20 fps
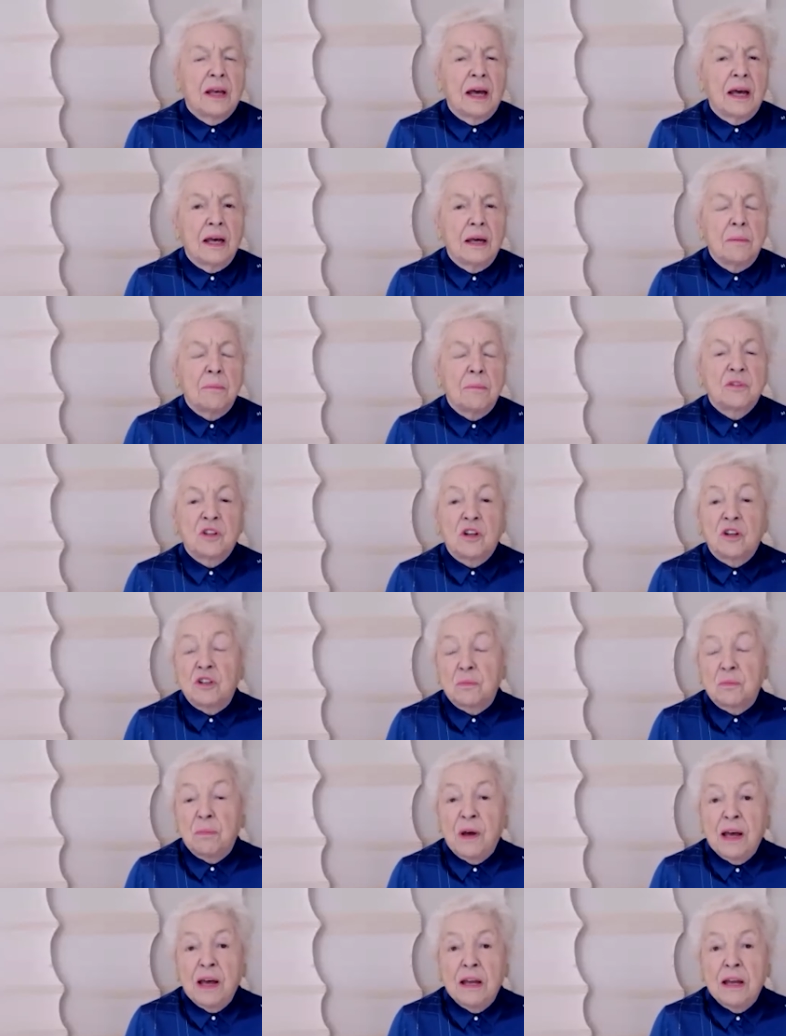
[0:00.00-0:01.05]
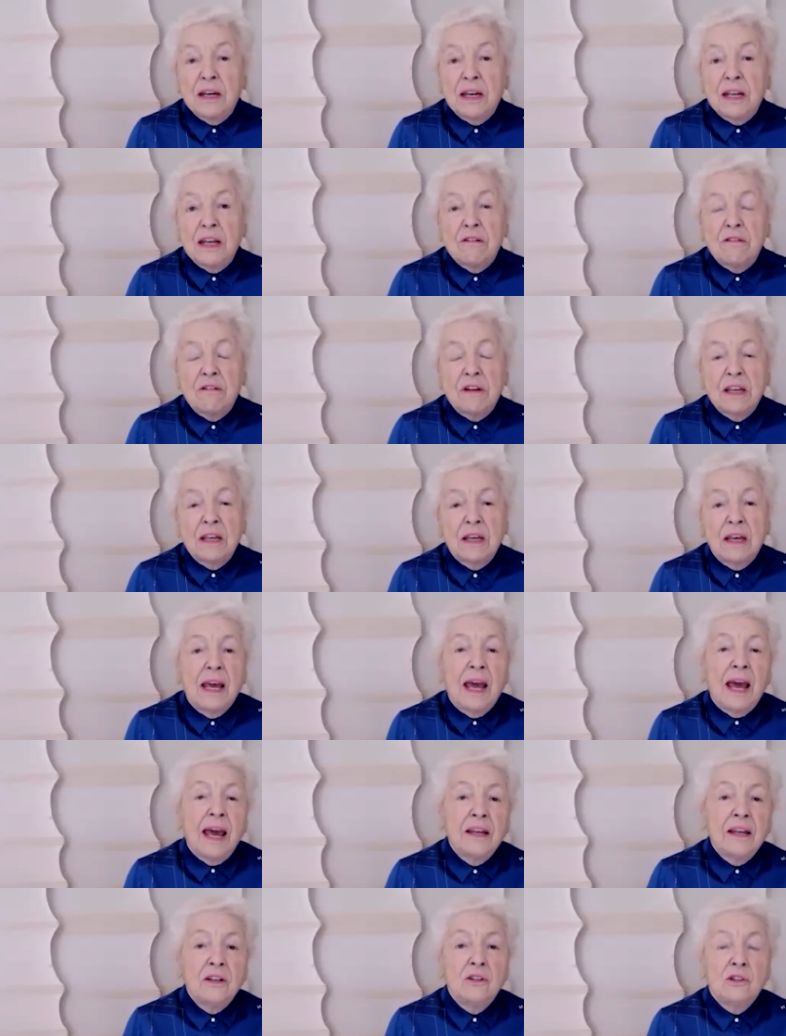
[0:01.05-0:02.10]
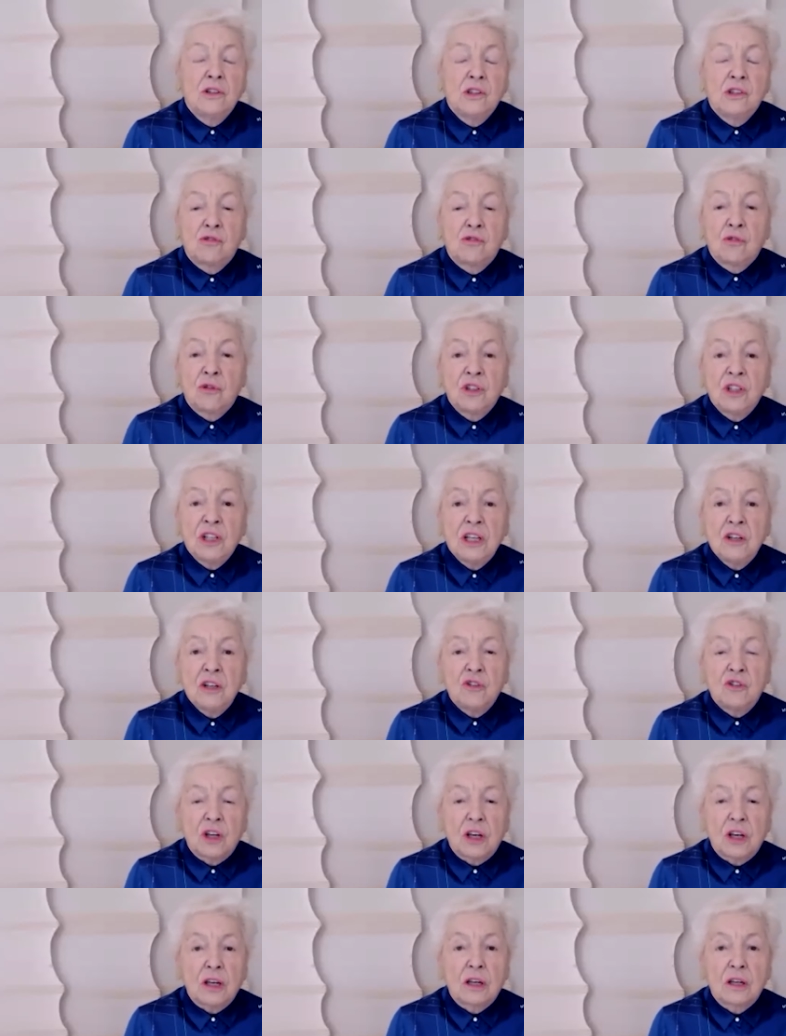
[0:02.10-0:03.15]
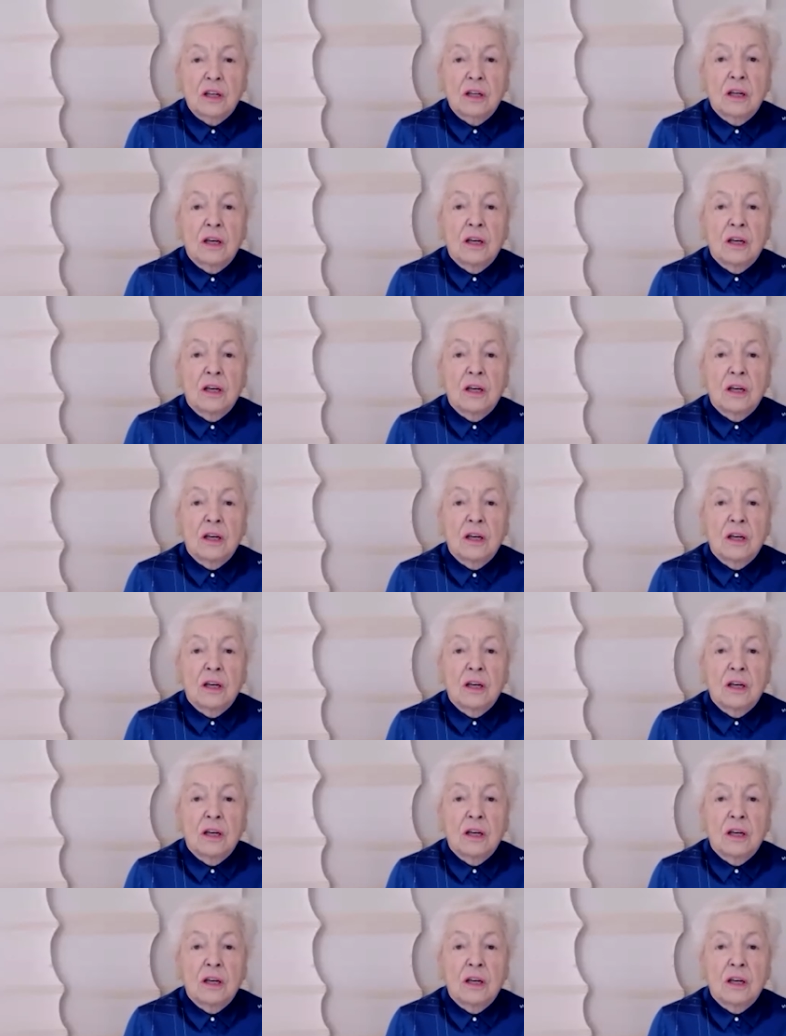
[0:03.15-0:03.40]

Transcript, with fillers: Uh, so it's pioneering and strategic.